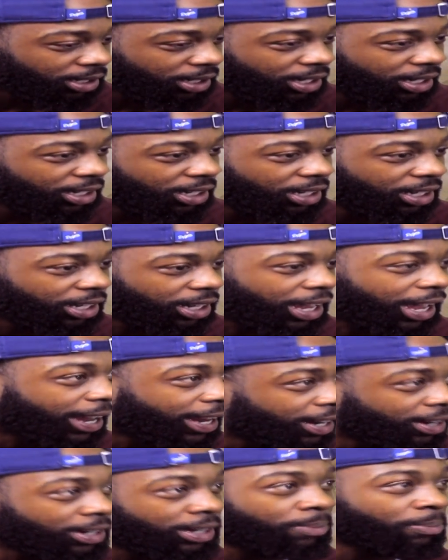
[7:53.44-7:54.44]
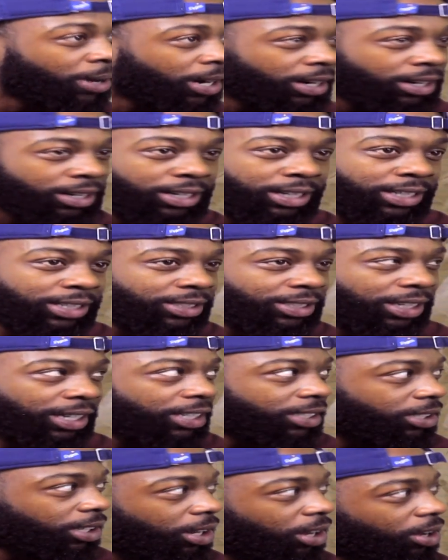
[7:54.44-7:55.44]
here in America, it's against